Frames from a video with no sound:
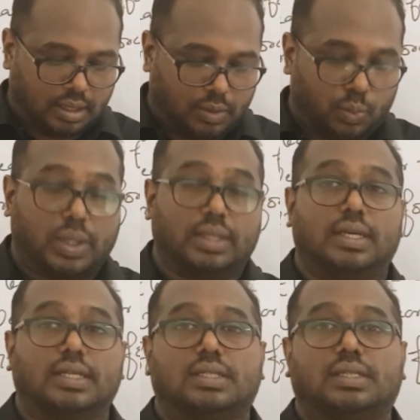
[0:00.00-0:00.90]
with
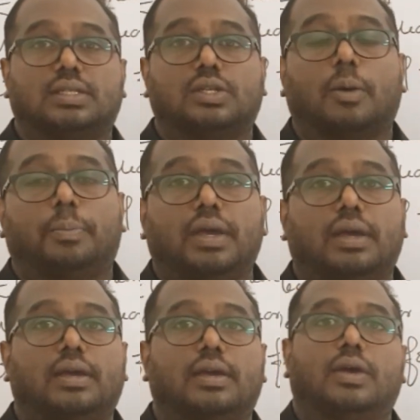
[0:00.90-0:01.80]
this
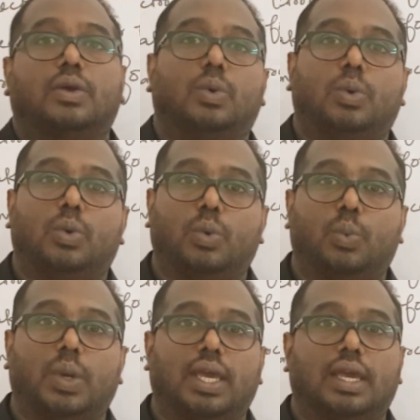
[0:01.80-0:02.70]
topic
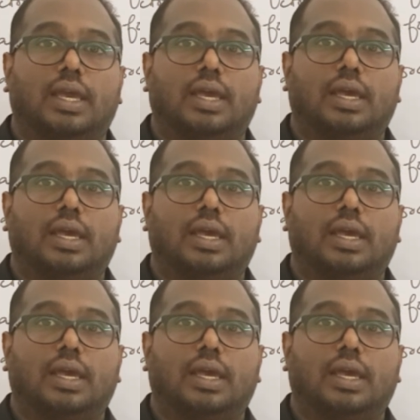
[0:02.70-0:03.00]
we